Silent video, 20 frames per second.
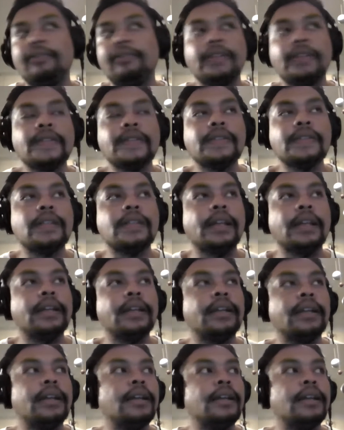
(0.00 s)
For instance, like
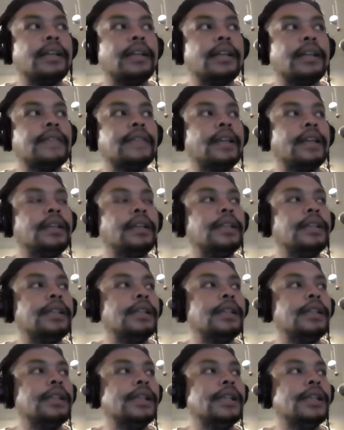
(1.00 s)
let's take
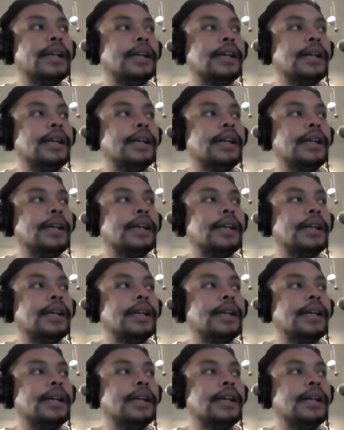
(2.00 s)
the